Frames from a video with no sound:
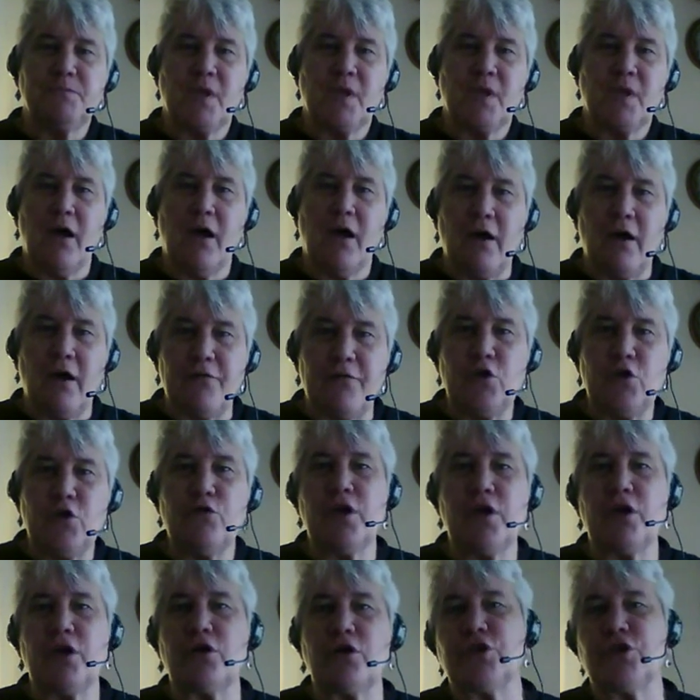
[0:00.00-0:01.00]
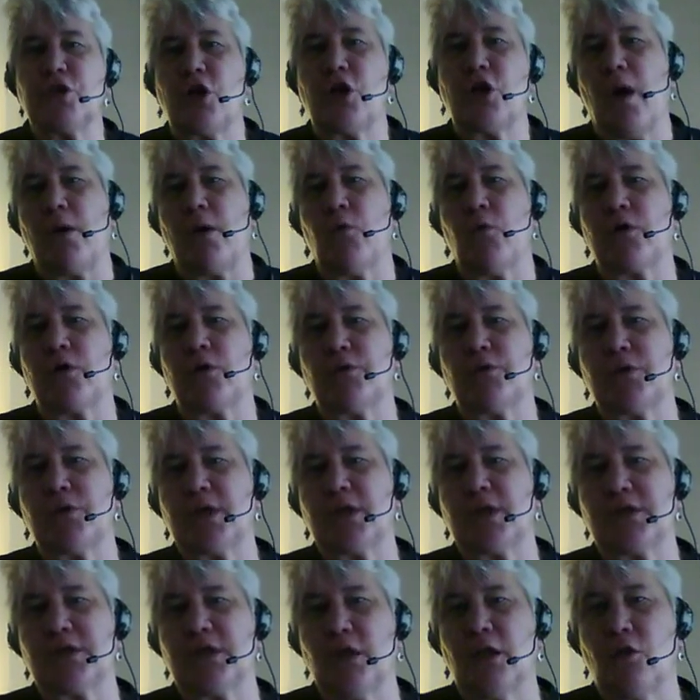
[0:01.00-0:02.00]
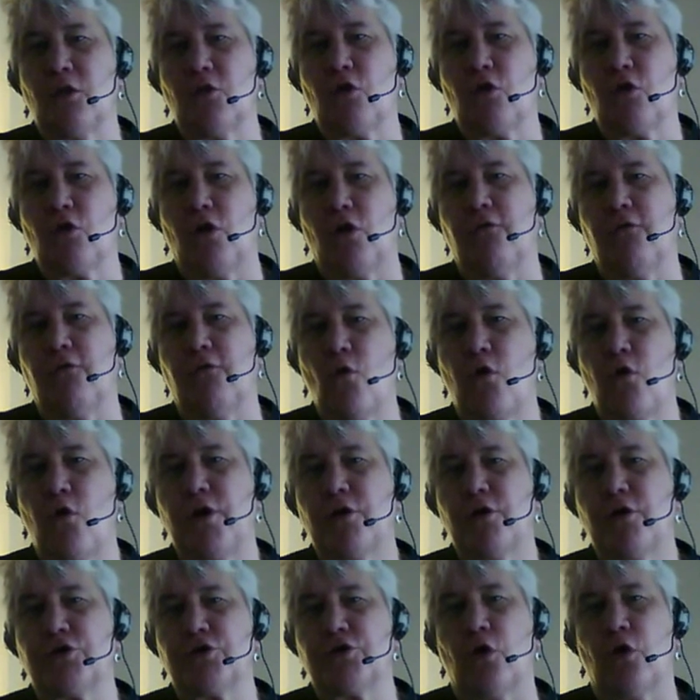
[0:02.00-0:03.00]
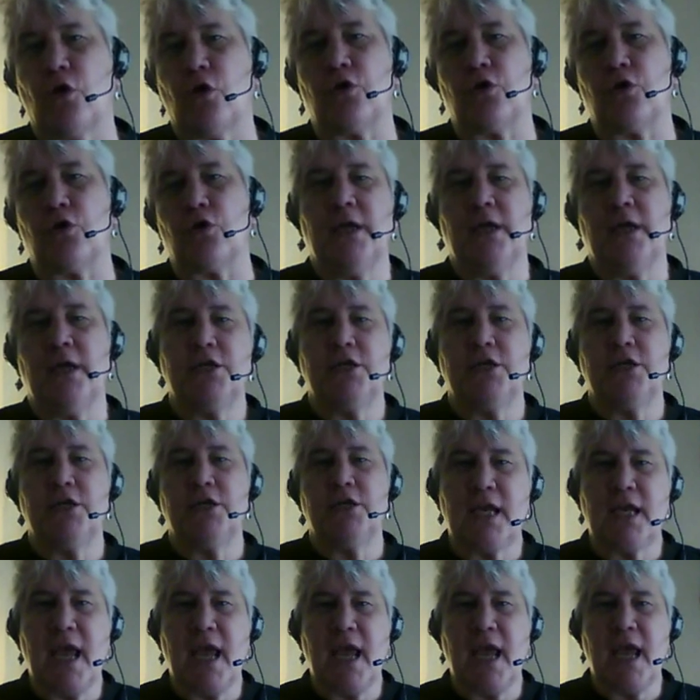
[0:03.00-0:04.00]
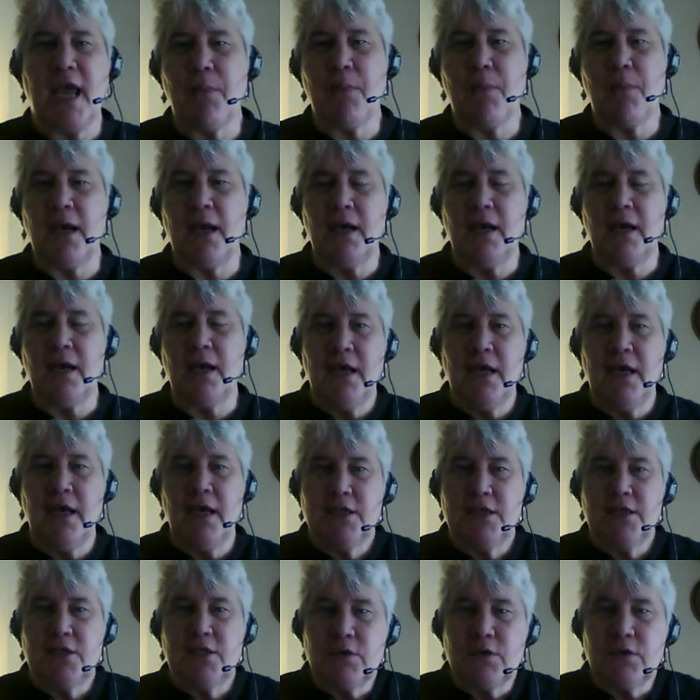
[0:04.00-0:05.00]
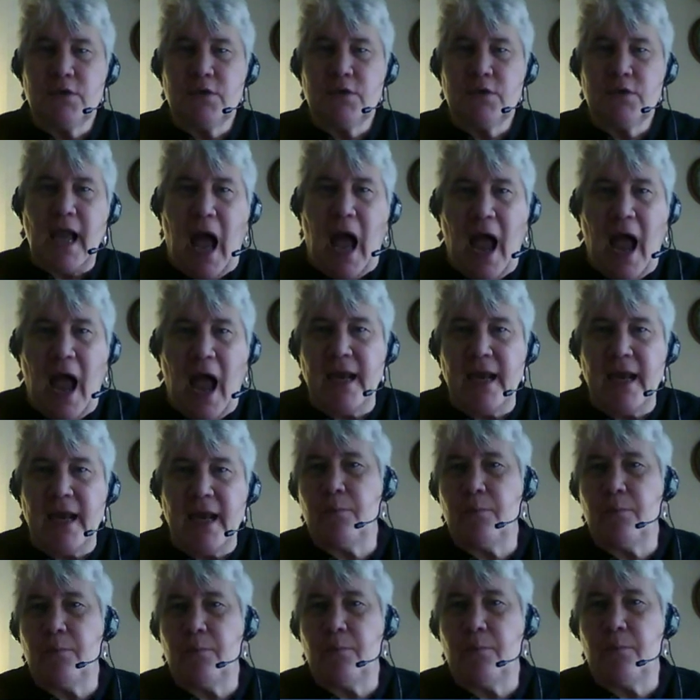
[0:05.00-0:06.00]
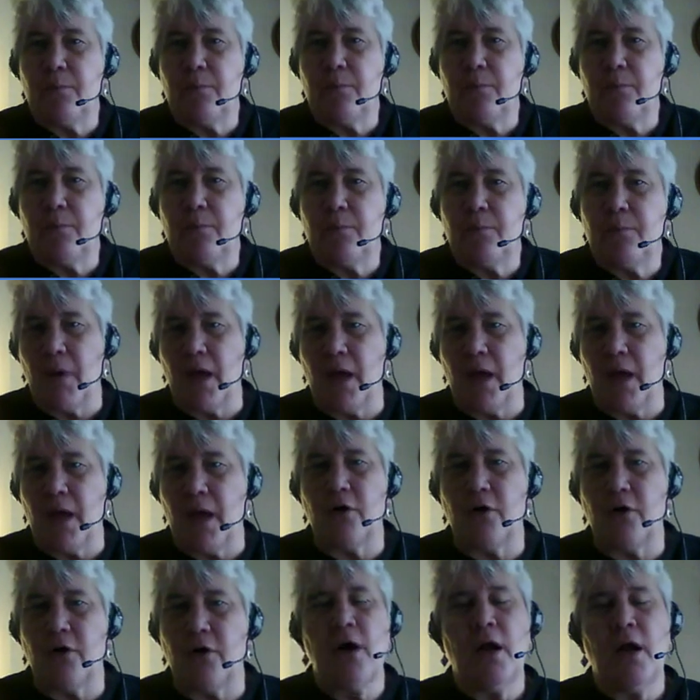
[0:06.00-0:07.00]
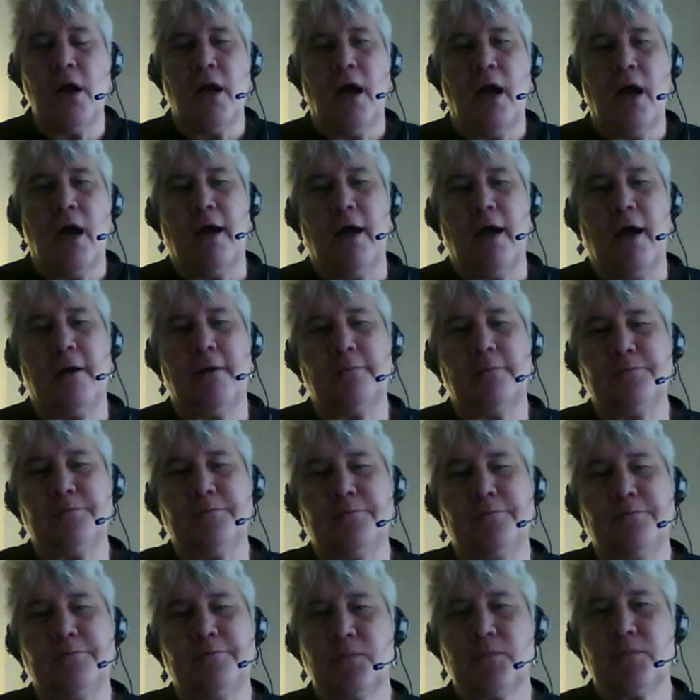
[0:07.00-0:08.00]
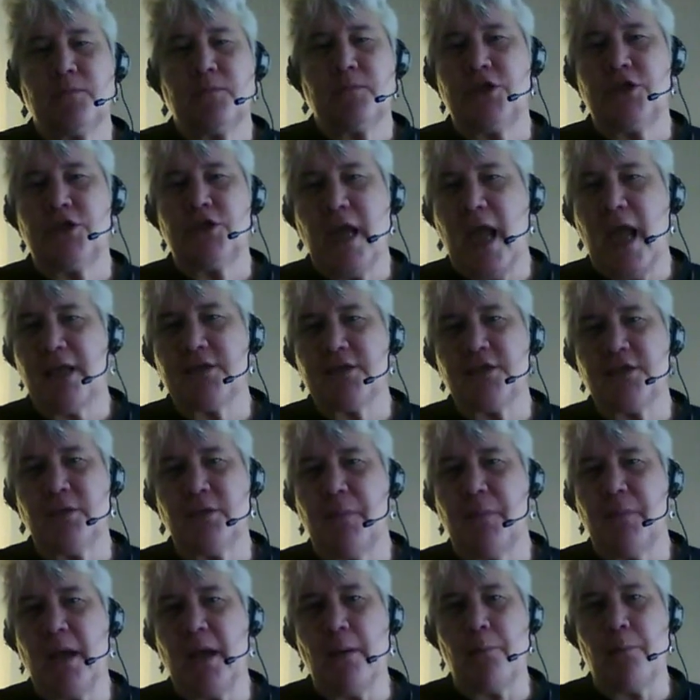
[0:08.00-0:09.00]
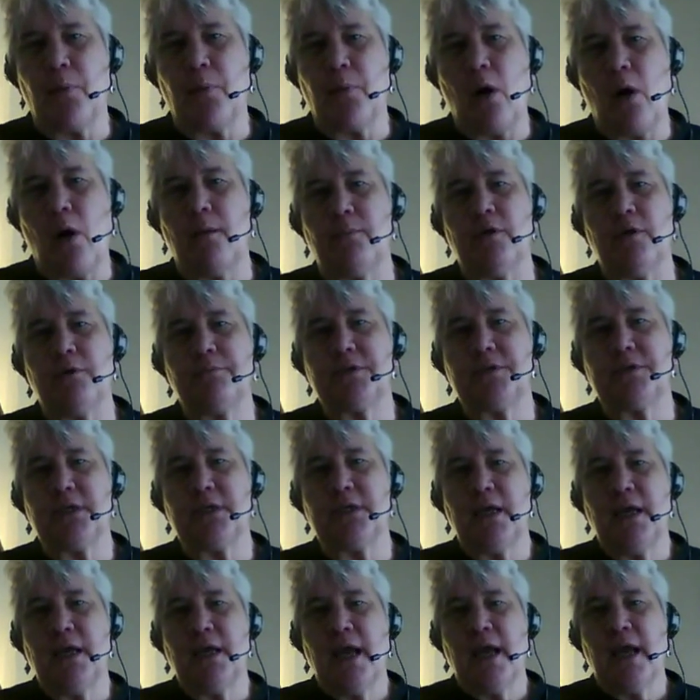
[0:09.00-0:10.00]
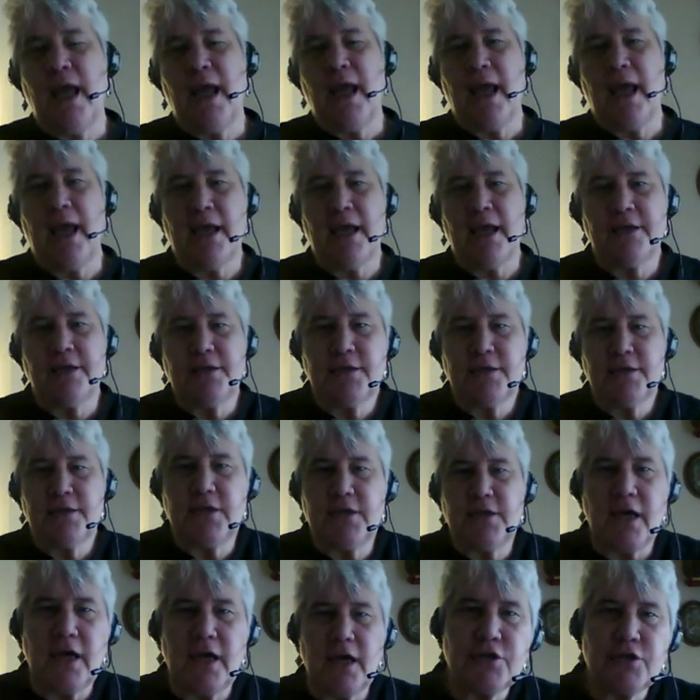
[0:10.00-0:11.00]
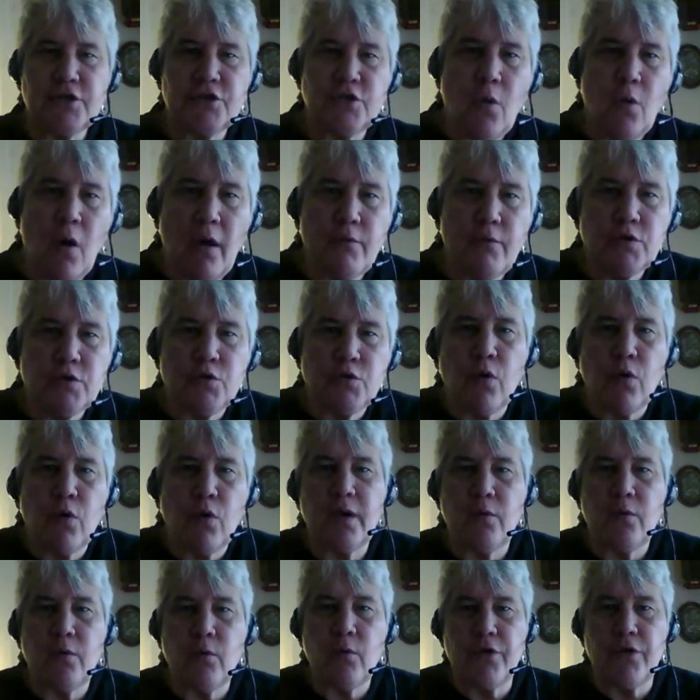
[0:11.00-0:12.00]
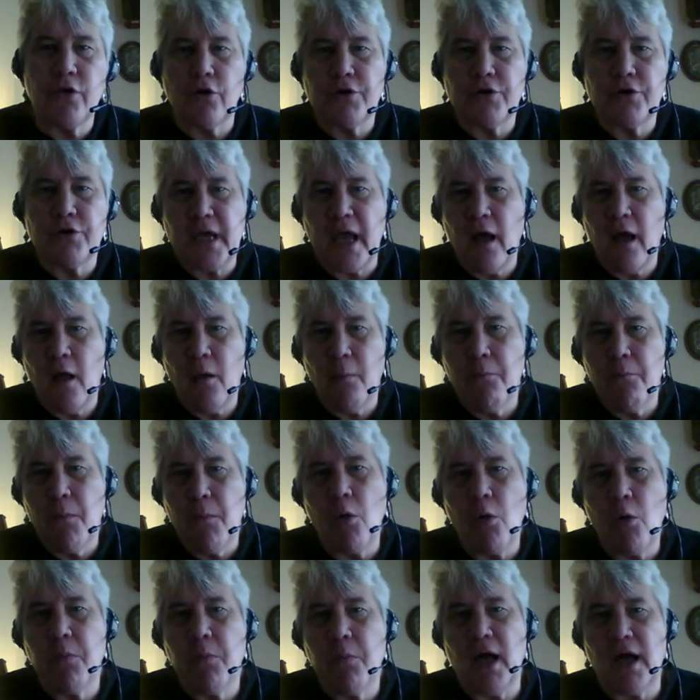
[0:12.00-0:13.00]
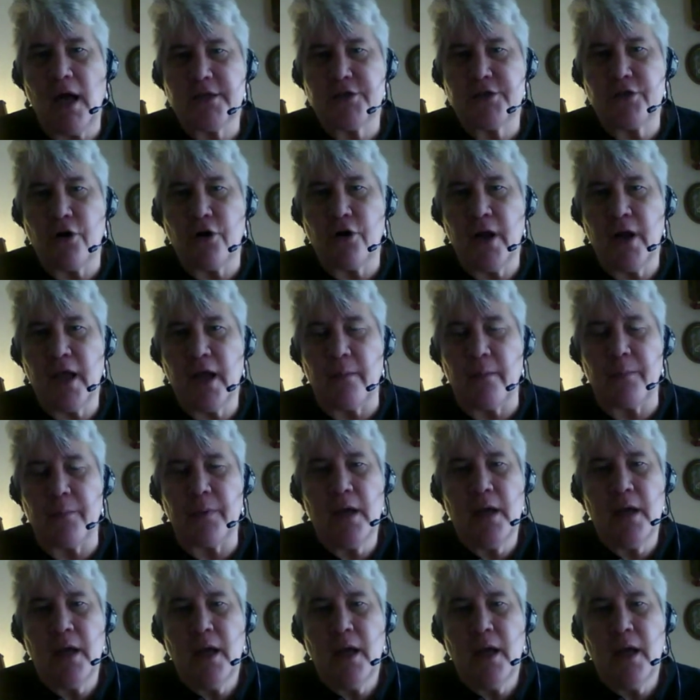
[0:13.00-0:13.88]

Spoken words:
a few years ago, I worked with this little girl, 4 years old. She came in, she was like hiding behind her mother. She had some hip problems, and so I was working with her to help mobilize her hip.